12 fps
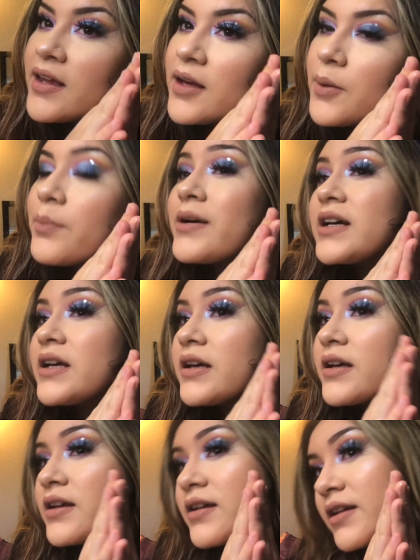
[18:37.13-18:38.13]
But
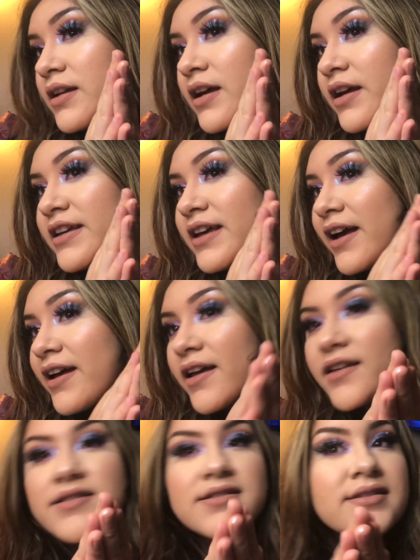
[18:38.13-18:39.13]

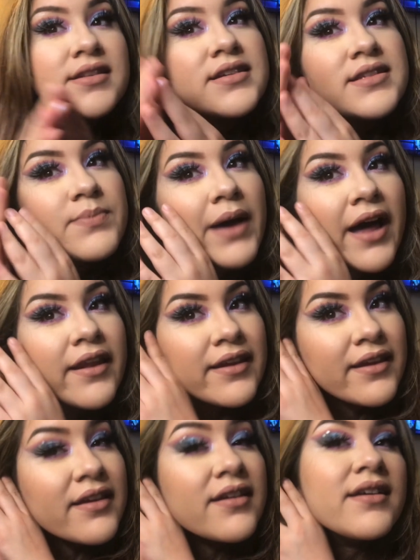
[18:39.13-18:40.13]
yes, this
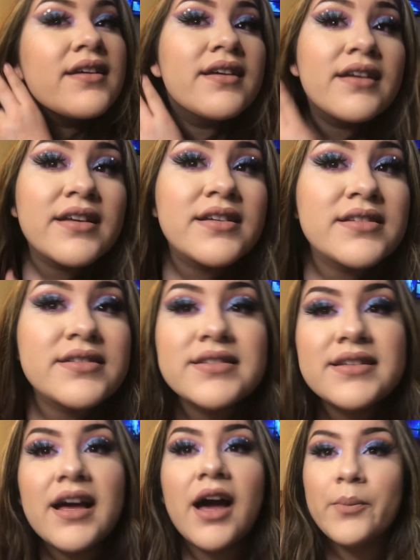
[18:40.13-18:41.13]
palette is,
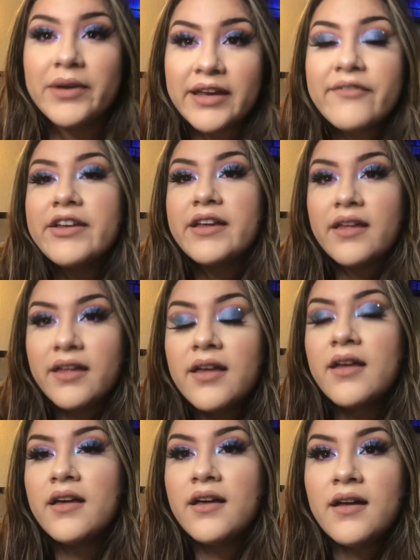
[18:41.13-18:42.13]
I'm gonna give it
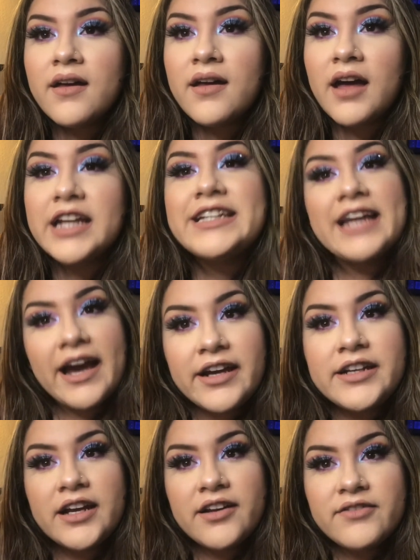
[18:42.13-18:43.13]
a 9
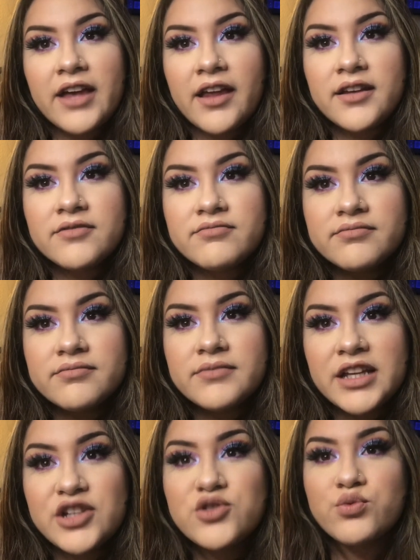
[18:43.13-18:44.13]
out of 10. It
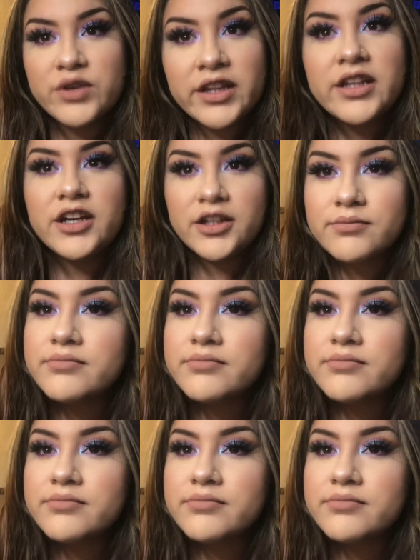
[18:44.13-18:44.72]
is really good.